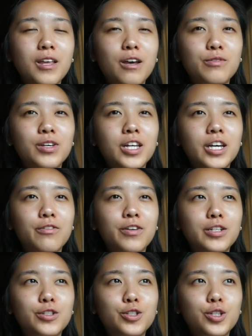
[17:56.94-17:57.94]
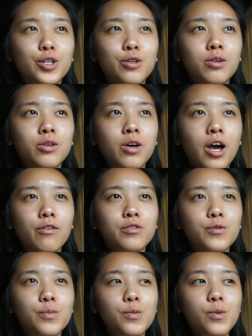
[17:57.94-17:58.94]
I feel like if I do, it'll have
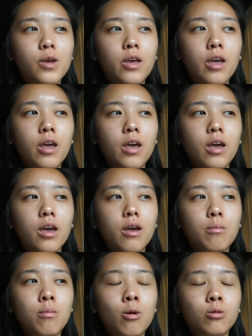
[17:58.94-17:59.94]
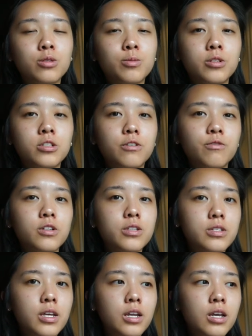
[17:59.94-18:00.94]
to be in multiple different
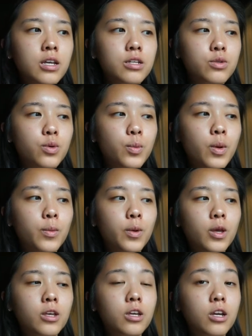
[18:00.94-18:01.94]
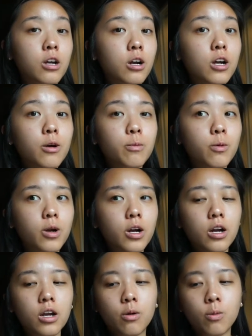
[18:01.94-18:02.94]
cities, or maybe in Europe
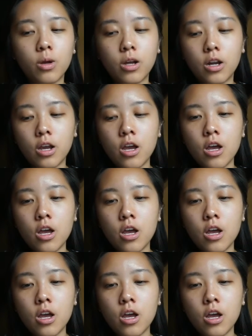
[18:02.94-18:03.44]
where it would